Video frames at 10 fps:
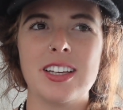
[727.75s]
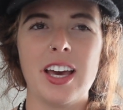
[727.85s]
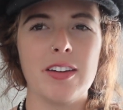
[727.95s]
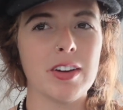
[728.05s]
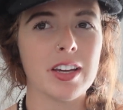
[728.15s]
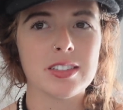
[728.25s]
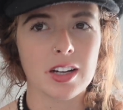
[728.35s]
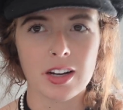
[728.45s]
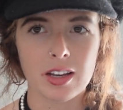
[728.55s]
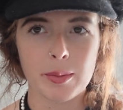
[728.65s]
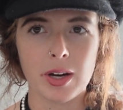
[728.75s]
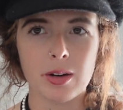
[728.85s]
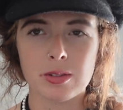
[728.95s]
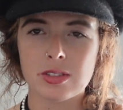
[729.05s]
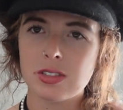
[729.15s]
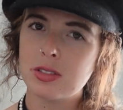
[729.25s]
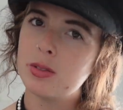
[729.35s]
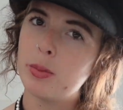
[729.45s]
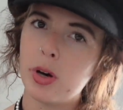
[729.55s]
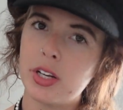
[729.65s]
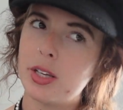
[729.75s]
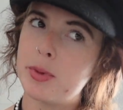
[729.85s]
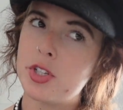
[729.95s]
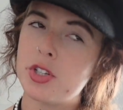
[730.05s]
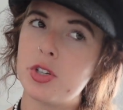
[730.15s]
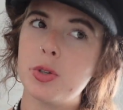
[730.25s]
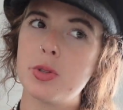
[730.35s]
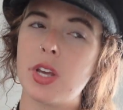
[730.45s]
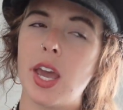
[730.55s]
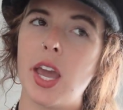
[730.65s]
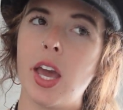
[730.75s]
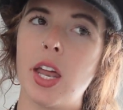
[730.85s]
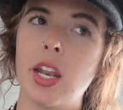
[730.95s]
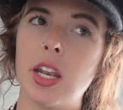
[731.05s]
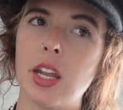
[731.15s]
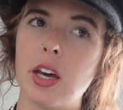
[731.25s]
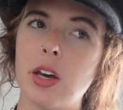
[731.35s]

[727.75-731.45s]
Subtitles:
heavy, talking about body image issues and